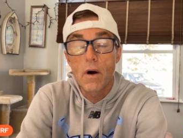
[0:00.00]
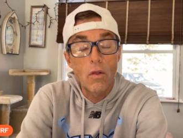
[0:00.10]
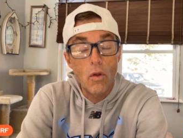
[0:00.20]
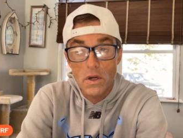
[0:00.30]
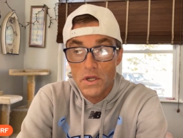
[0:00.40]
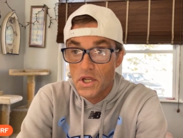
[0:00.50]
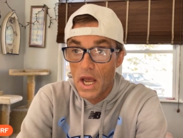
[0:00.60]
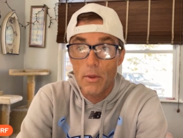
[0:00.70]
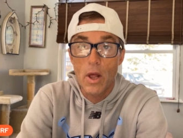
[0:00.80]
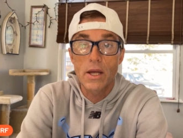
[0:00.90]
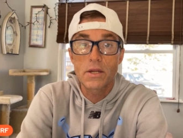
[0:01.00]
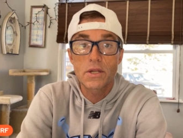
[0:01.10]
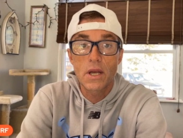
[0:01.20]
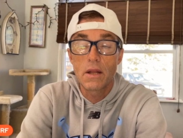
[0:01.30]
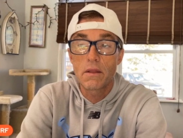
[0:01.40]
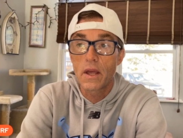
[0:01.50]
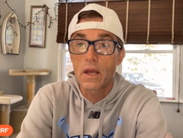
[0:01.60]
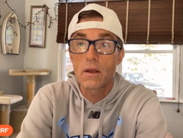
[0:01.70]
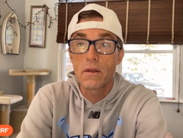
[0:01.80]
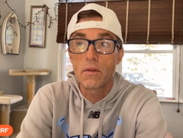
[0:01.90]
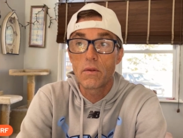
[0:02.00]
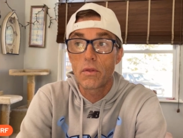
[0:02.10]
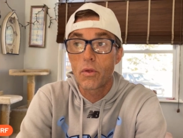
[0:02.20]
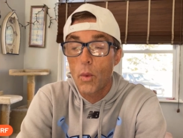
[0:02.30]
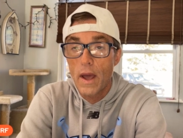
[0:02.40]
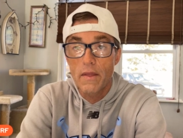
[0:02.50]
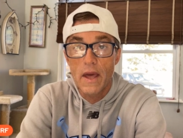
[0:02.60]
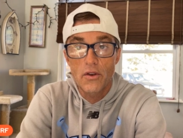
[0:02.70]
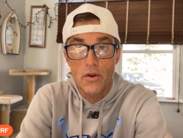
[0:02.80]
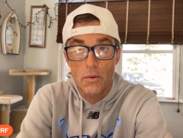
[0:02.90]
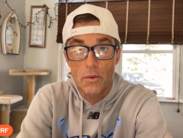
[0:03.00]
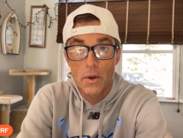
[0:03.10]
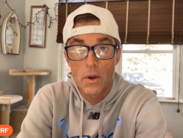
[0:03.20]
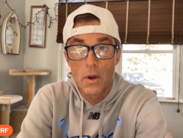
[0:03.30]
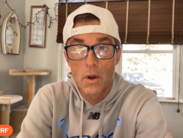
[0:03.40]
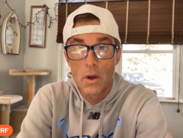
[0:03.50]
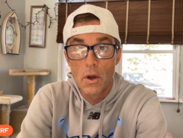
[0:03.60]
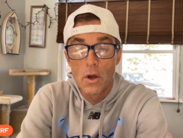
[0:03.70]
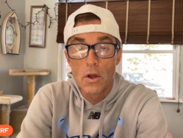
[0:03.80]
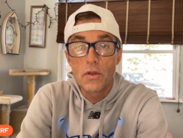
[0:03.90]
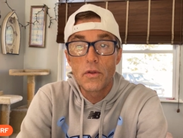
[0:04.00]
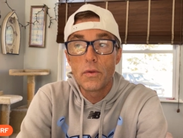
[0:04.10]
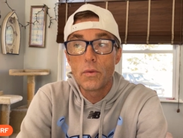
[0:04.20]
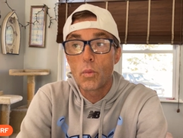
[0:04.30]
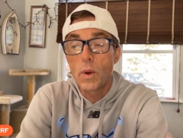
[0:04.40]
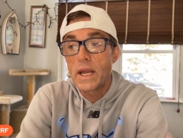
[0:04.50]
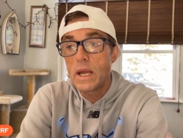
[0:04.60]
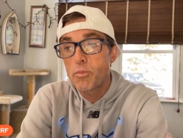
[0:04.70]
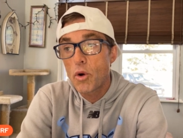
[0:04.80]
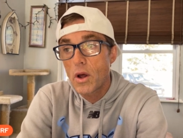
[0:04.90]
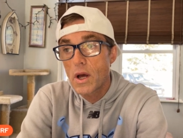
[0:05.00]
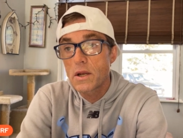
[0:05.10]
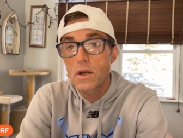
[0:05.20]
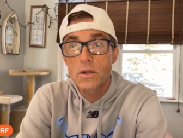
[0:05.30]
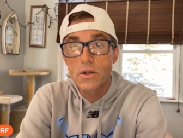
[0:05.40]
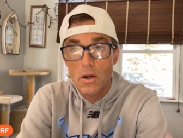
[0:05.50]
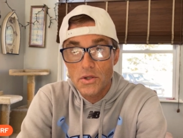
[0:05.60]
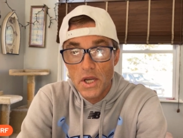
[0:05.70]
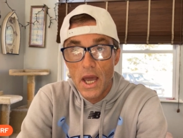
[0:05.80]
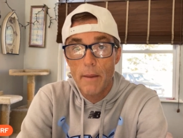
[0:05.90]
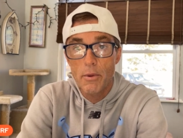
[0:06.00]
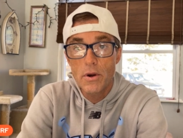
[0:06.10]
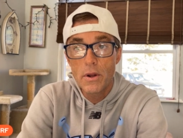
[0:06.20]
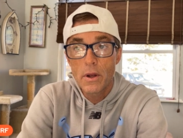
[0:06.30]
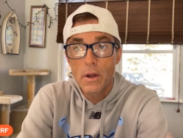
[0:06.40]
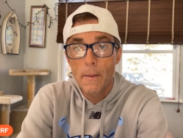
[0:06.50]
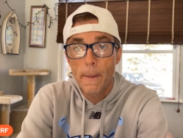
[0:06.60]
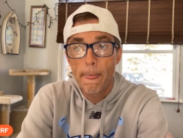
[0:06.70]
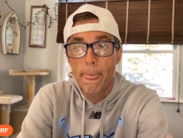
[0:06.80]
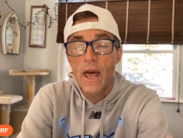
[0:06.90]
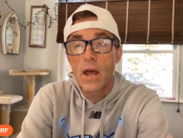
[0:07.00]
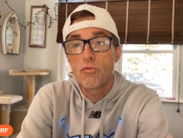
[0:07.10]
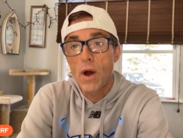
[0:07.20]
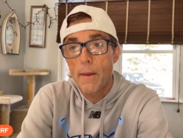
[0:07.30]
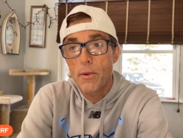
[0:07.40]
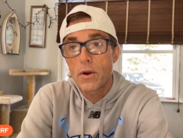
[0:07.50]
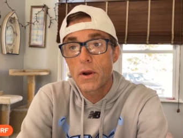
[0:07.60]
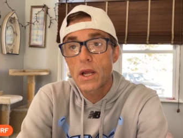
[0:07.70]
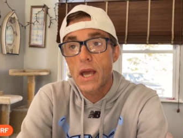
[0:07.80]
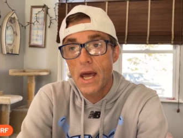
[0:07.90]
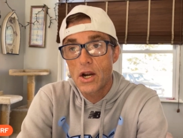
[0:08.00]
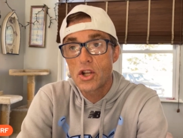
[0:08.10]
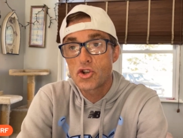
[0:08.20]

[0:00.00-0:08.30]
along the same lines and think the way they do. When he brought on Tulsi Gabbard and Robert Kennedy